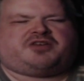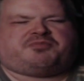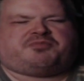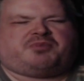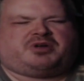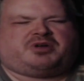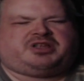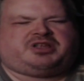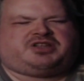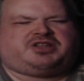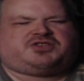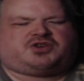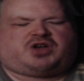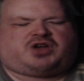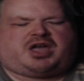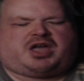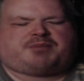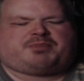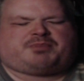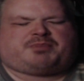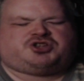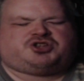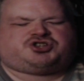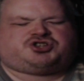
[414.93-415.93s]
money
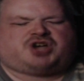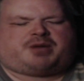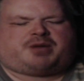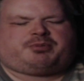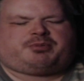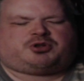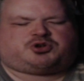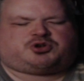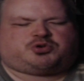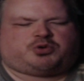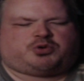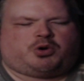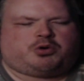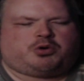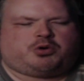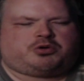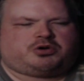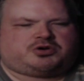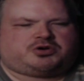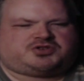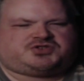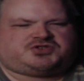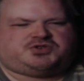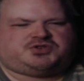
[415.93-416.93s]
at my job at
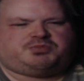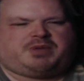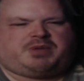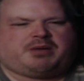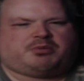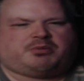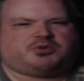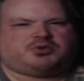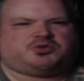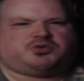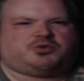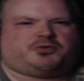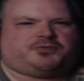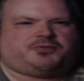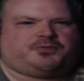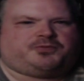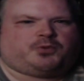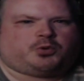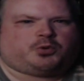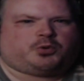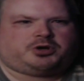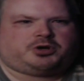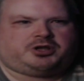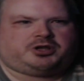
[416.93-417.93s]
Kroger to be able to
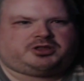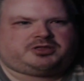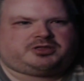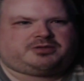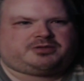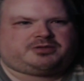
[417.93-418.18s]
afford it.